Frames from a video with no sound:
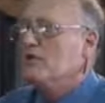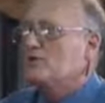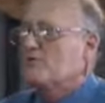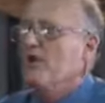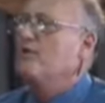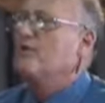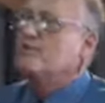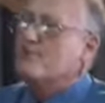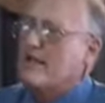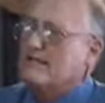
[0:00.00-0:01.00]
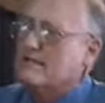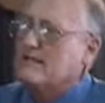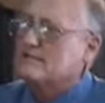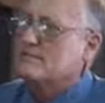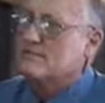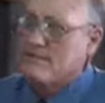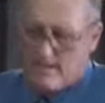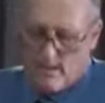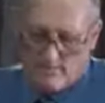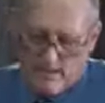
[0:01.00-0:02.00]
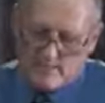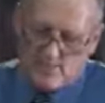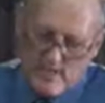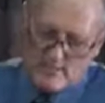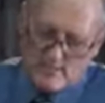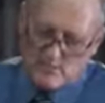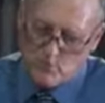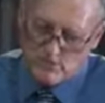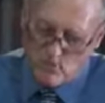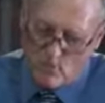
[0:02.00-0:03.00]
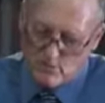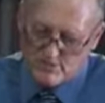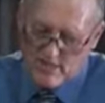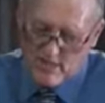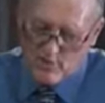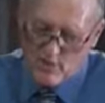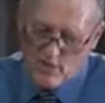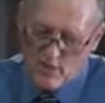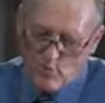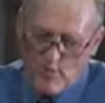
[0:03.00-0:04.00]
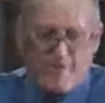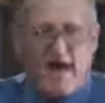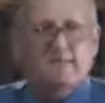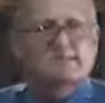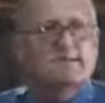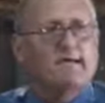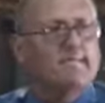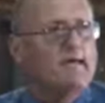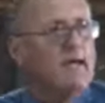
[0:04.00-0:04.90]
So did Jesus. But Jesus was also without sin.